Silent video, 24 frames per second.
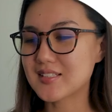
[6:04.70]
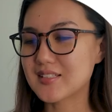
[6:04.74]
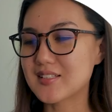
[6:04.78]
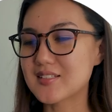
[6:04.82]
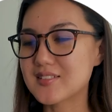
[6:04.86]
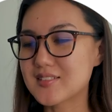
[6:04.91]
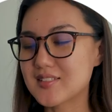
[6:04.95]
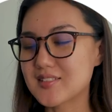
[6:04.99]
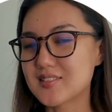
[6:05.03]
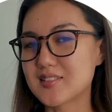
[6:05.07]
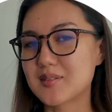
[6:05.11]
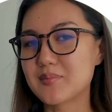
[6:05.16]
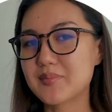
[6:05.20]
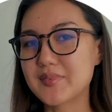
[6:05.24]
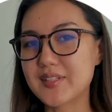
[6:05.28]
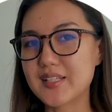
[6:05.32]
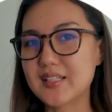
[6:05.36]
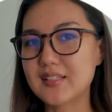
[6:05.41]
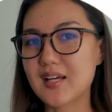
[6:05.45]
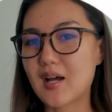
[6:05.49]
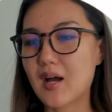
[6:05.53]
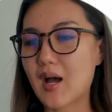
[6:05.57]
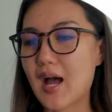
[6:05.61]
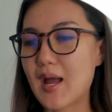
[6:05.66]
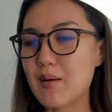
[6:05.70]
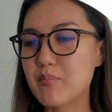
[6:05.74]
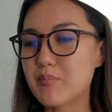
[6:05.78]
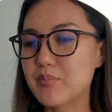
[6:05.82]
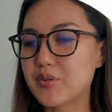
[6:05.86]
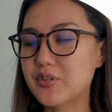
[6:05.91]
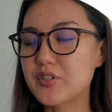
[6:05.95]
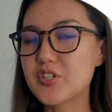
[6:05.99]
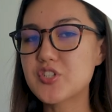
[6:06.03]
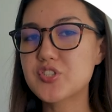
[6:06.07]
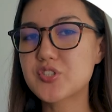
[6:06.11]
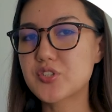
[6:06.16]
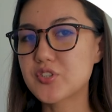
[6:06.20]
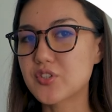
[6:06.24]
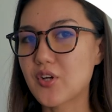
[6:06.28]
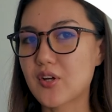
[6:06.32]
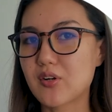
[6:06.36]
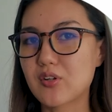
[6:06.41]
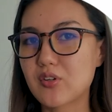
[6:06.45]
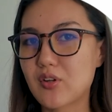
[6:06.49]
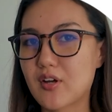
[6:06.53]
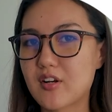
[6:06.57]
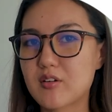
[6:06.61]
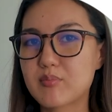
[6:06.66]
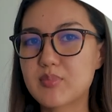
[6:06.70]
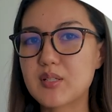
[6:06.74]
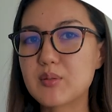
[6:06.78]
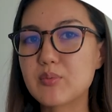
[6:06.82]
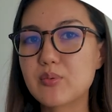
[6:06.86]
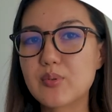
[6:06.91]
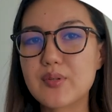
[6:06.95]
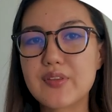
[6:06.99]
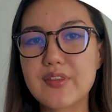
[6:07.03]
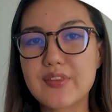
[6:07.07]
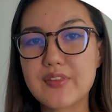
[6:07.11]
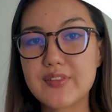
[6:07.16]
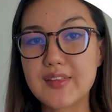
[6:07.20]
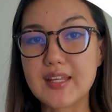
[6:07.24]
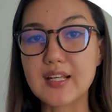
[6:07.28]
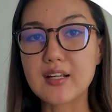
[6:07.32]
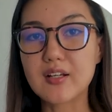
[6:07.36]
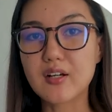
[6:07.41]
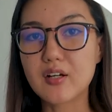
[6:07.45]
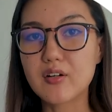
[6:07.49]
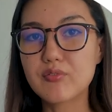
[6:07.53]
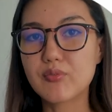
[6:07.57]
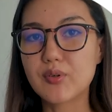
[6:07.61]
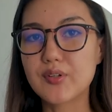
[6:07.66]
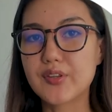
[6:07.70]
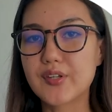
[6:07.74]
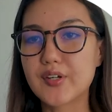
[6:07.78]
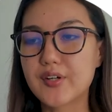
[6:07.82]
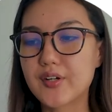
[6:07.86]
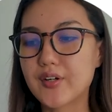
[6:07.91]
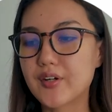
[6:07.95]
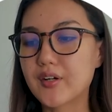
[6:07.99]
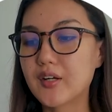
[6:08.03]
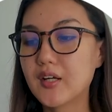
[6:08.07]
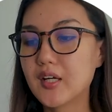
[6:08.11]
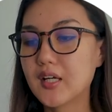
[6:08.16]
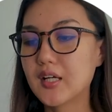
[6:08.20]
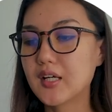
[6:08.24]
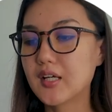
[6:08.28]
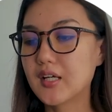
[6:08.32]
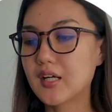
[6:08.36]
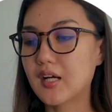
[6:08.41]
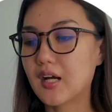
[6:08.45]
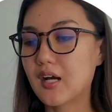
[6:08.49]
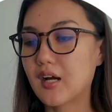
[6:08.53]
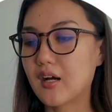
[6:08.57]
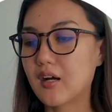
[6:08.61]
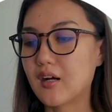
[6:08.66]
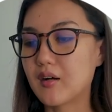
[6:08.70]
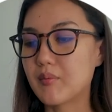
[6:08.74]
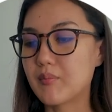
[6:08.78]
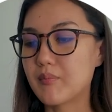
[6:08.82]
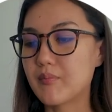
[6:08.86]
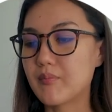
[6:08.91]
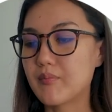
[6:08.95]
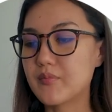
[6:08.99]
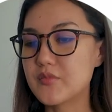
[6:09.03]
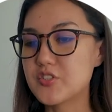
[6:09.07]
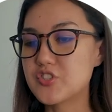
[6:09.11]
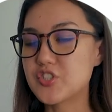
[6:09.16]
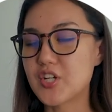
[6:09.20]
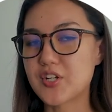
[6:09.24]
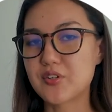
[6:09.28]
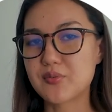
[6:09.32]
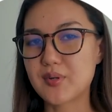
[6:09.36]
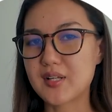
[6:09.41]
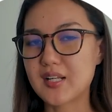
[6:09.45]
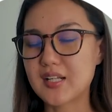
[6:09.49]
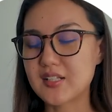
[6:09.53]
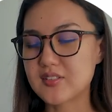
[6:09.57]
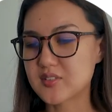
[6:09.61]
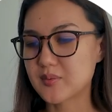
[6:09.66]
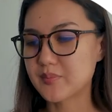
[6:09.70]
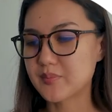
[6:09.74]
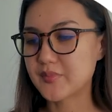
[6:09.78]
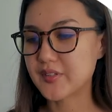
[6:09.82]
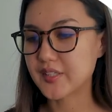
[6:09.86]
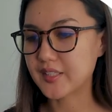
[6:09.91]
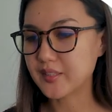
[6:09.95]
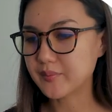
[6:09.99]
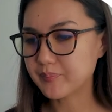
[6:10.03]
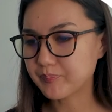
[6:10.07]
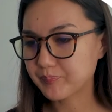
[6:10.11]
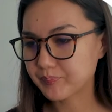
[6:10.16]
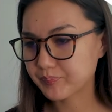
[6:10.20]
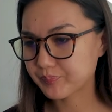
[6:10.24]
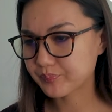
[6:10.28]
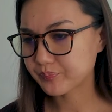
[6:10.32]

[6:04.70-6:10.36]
Like this is something that I'm pretty sure not a lot of people would think of when they're generating something.